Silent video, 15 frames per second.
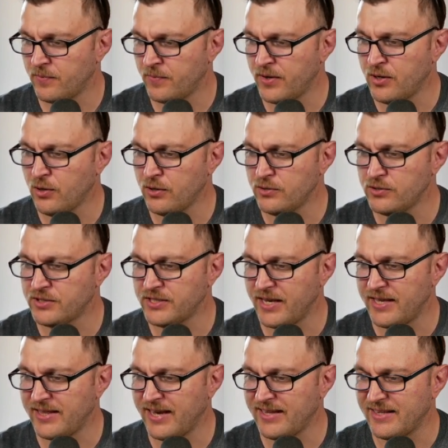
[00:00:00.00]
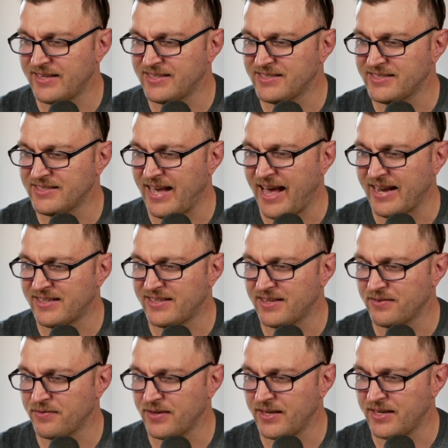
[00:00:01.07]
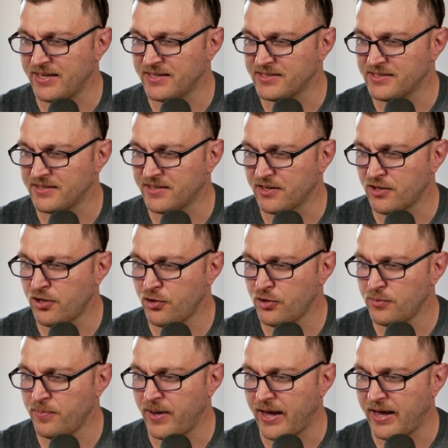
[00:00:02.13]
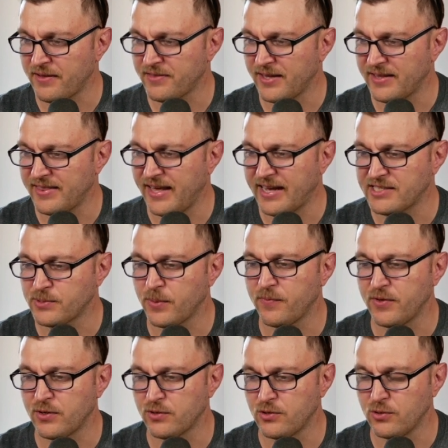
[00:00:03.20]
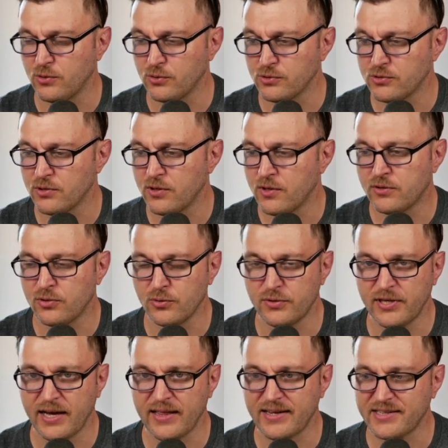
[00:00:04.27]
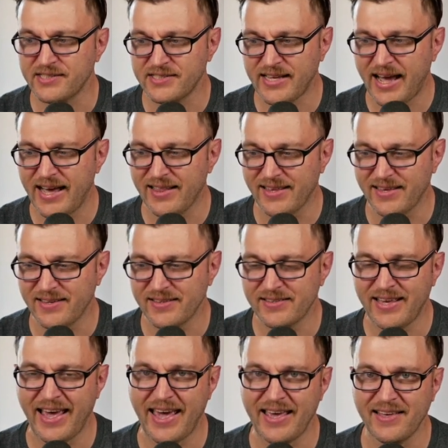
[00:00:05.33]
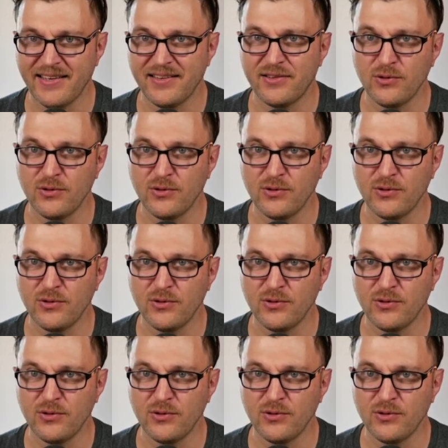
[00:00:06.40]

We're going to say that is active is the current path, and that's what we could use to tell our styling, hey,